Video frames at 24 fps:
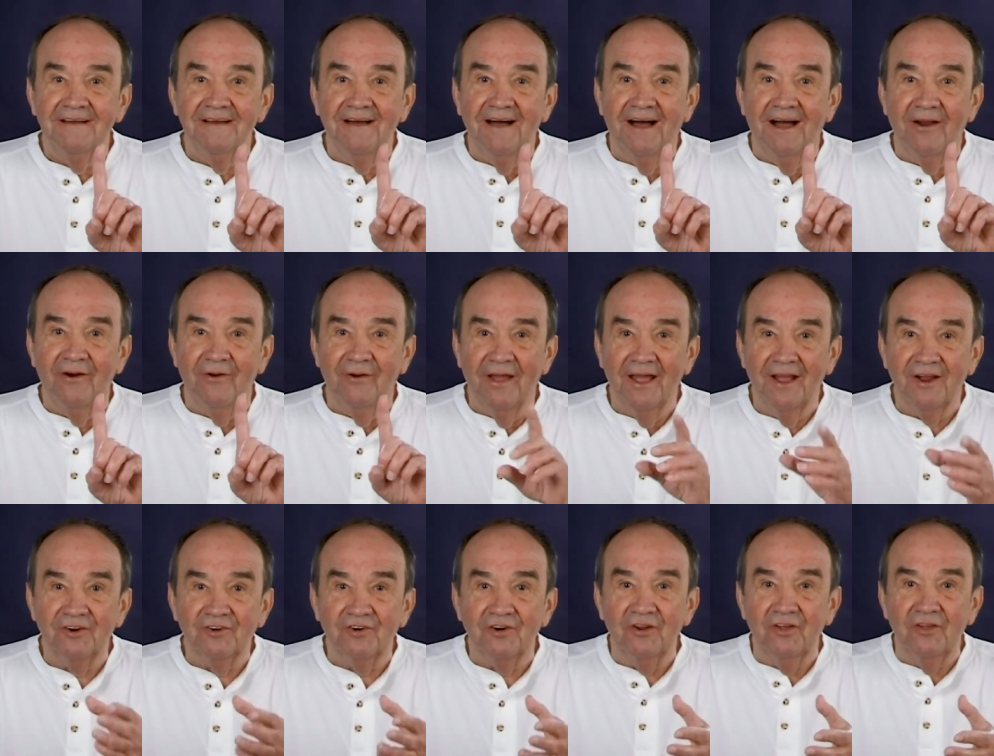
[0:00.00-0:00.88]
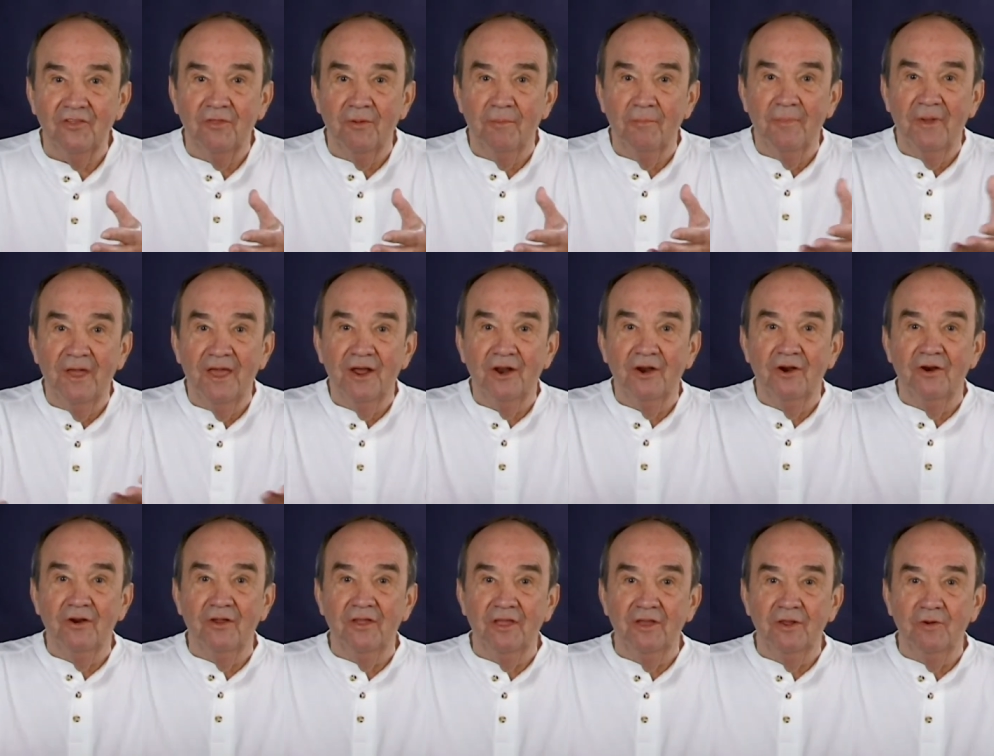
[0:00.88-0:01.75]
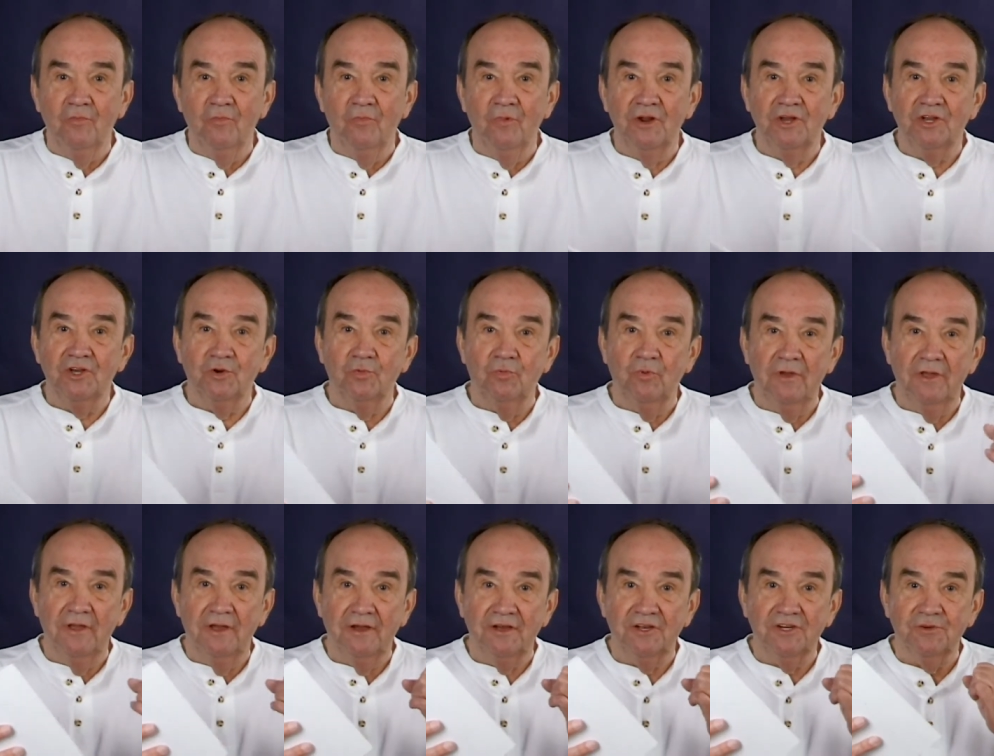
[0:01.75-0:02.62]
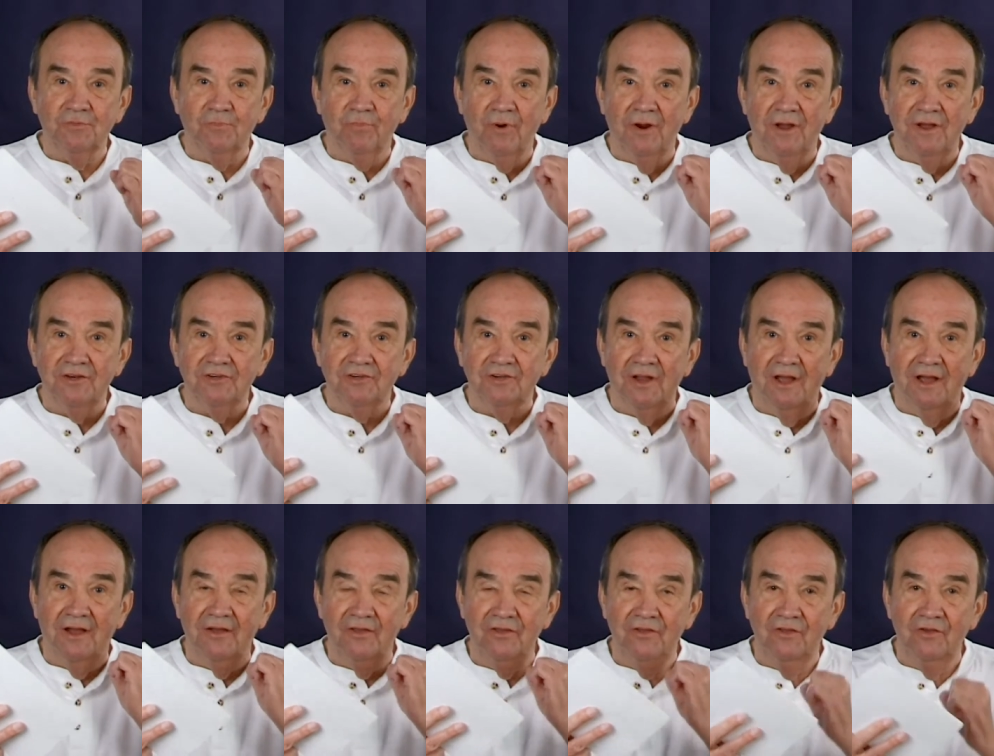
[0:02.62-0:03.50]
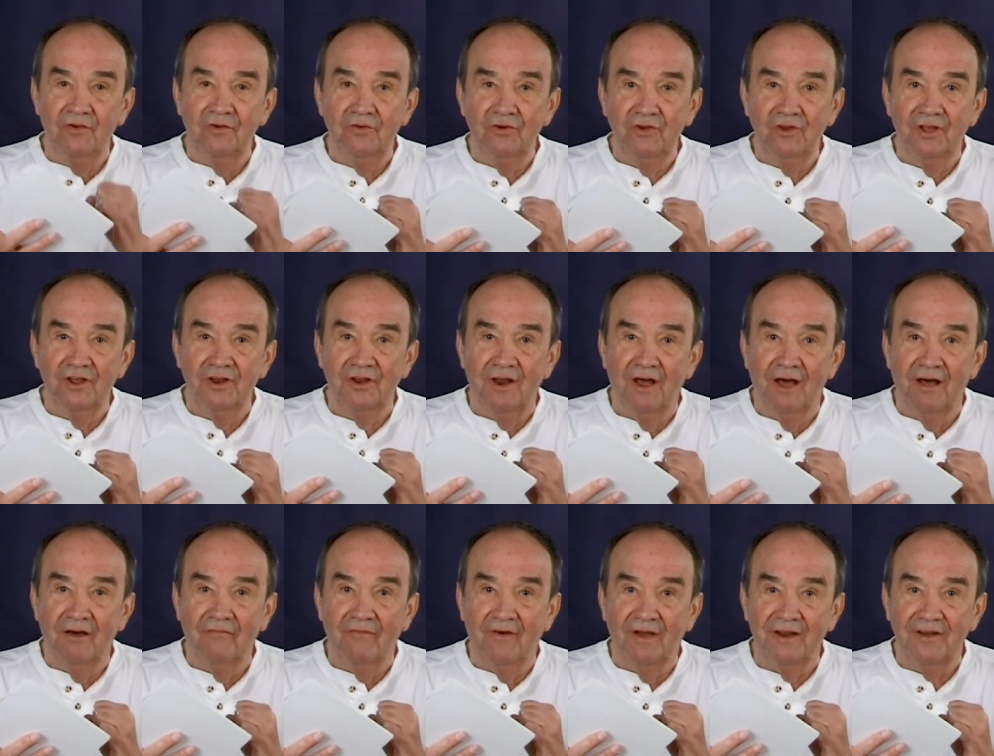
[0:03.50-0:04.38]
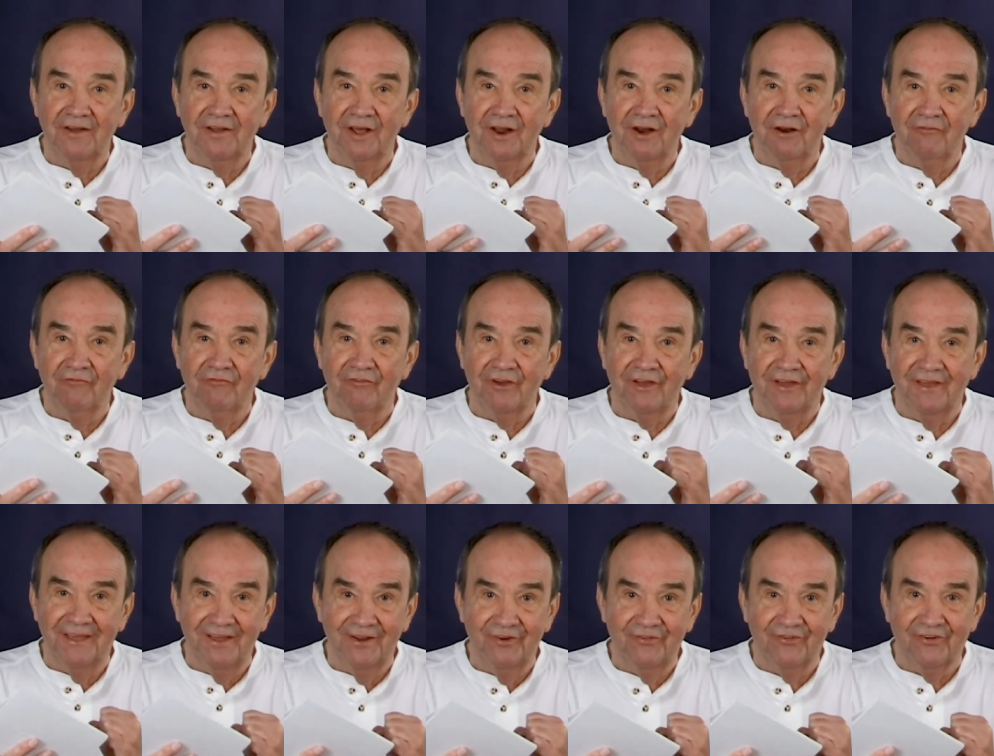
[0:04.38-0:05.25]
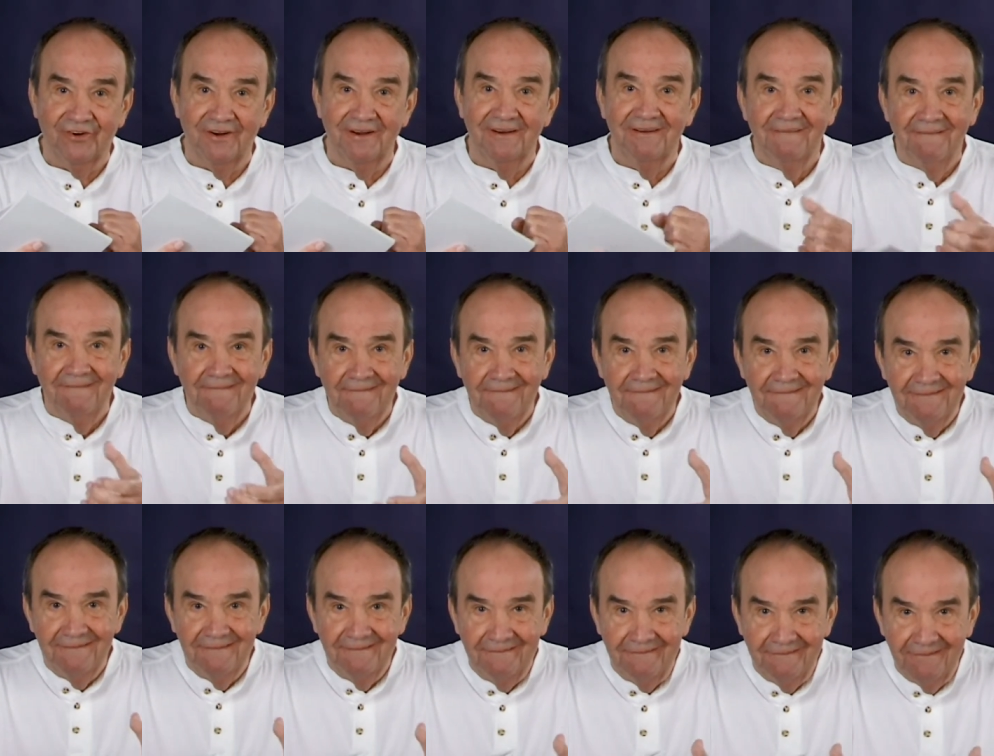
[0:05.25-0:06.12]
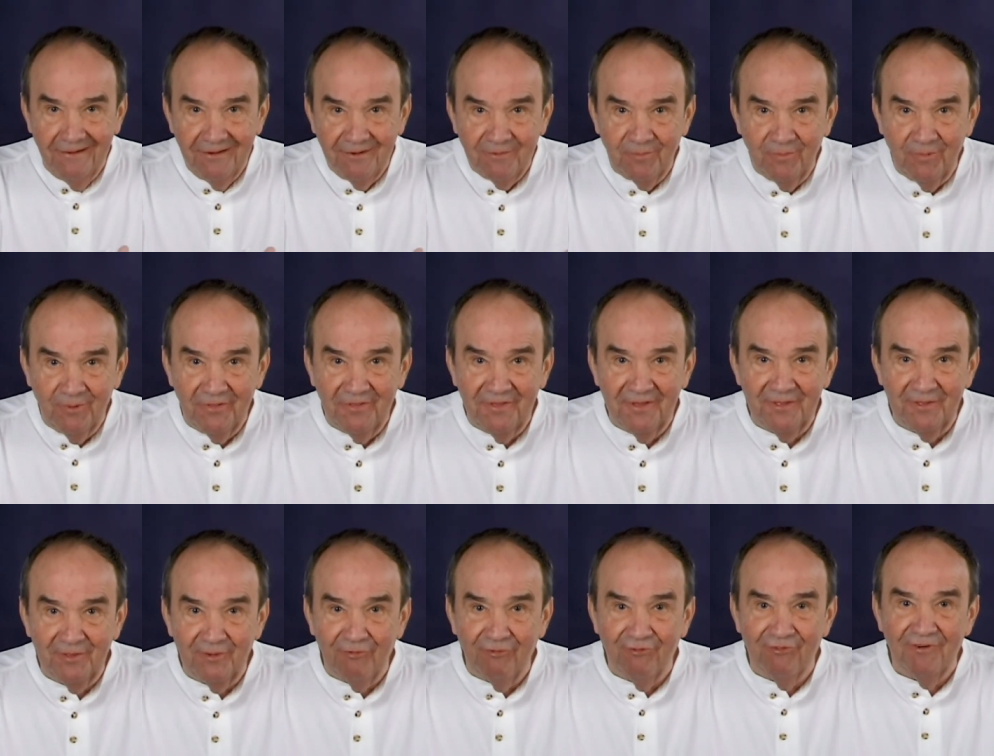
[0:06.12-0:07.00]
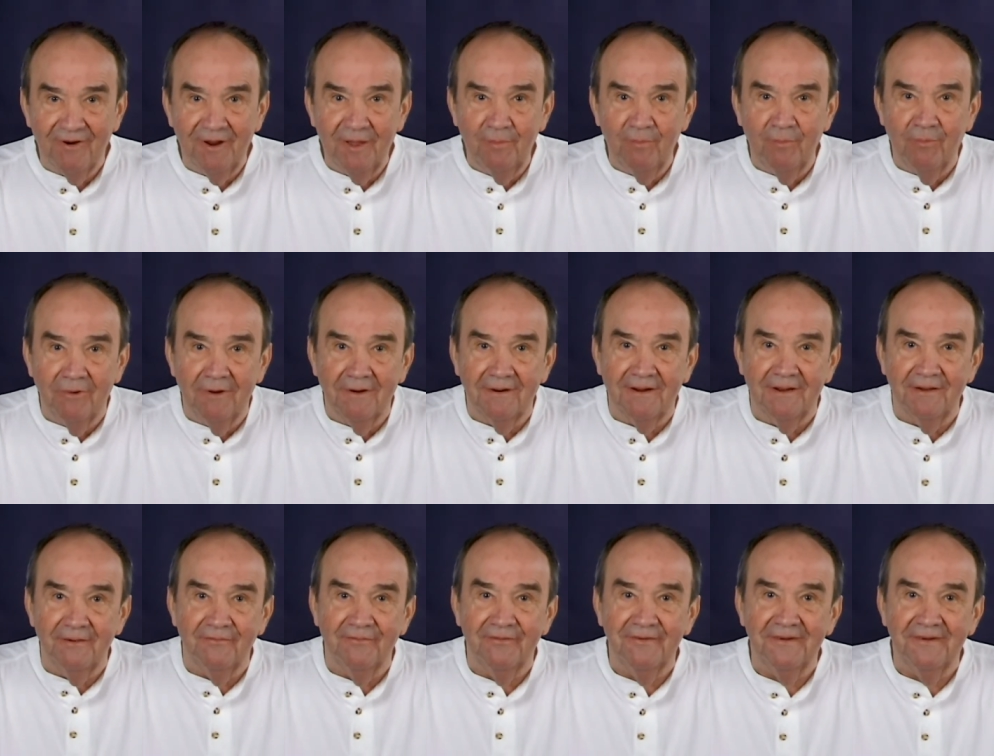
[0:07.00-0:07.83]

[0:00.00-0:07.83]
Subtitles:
are actually the manner in which we express a union of identification, not within the framework of